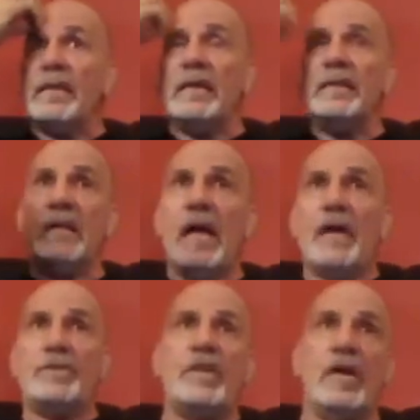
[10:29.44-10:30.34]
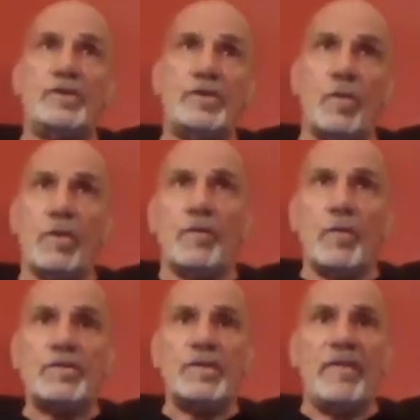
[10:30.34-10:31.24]
a shorter
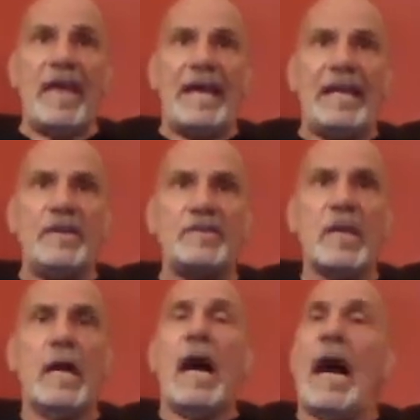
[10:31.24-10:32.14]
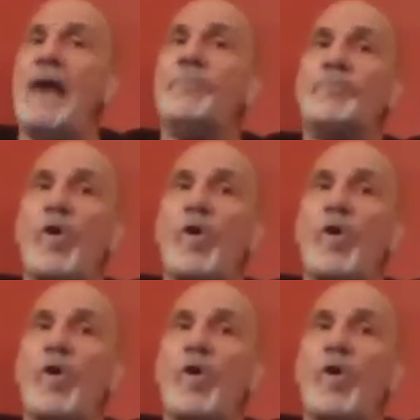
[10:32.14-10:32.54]
version of that is I